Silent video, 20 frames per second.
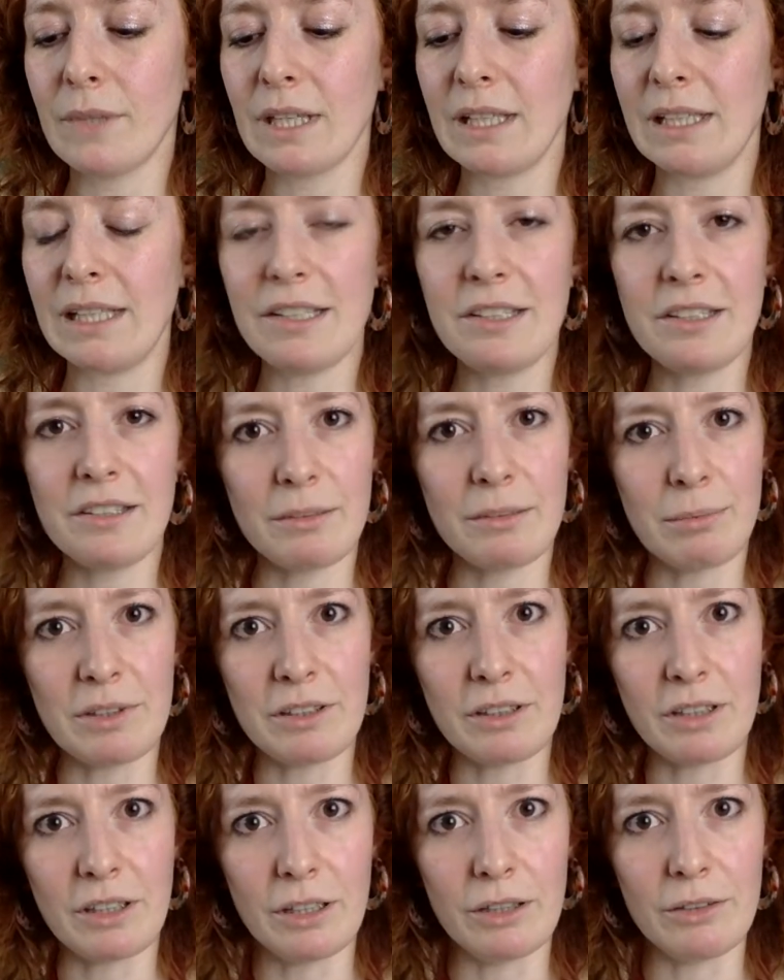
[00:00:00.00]
Let us
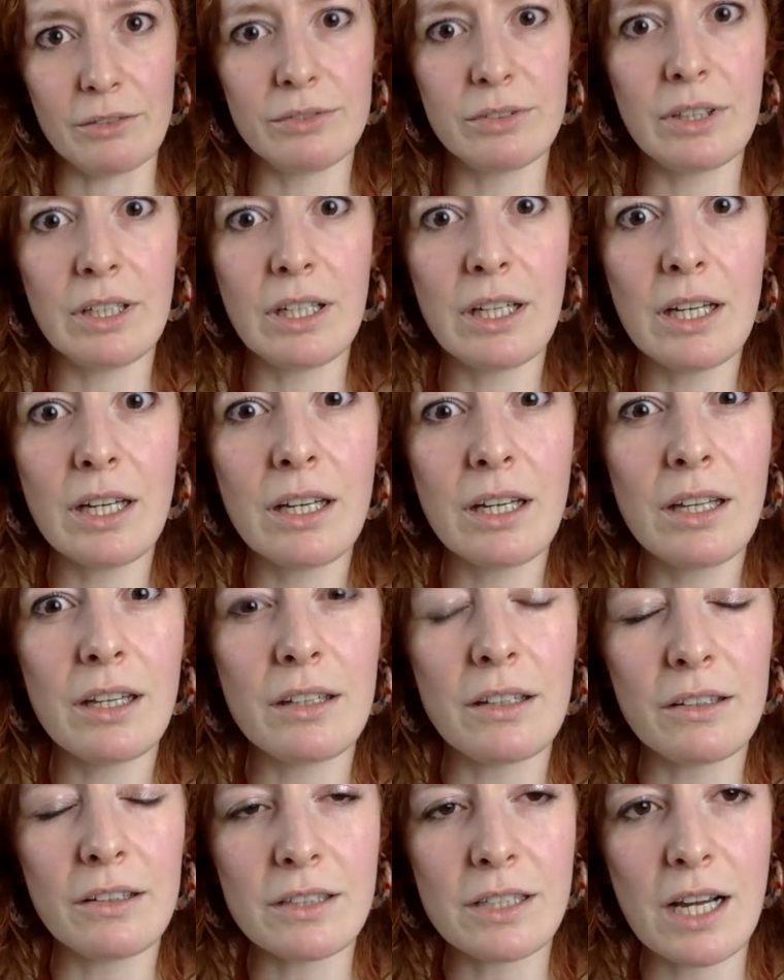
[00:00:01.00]
observe
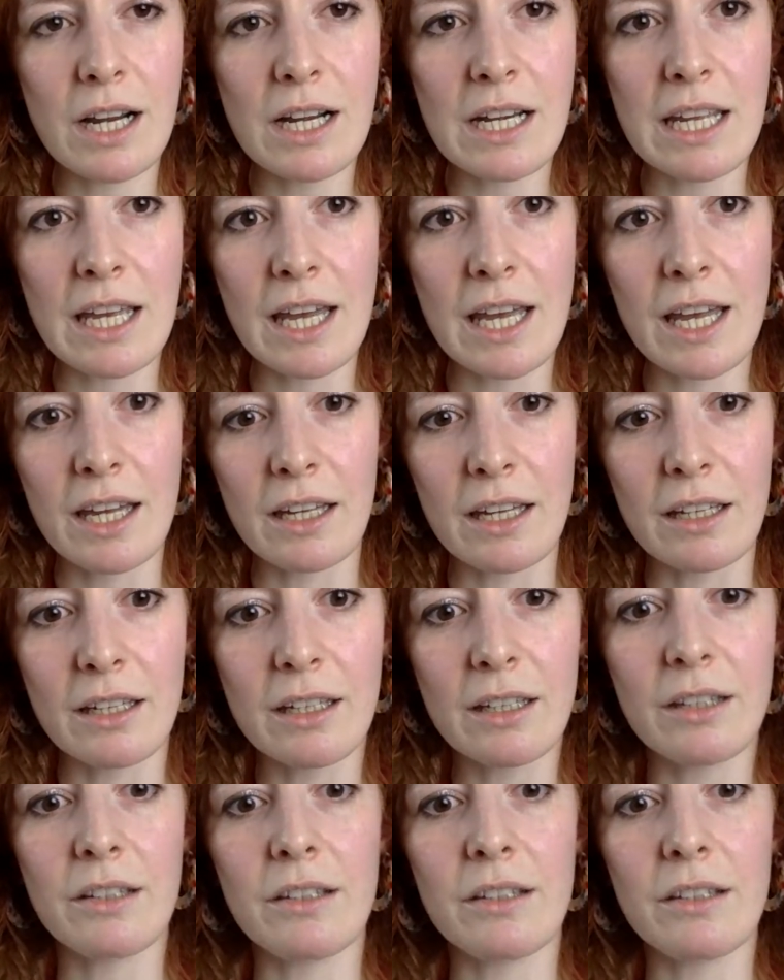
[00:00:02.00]
this tiny egg.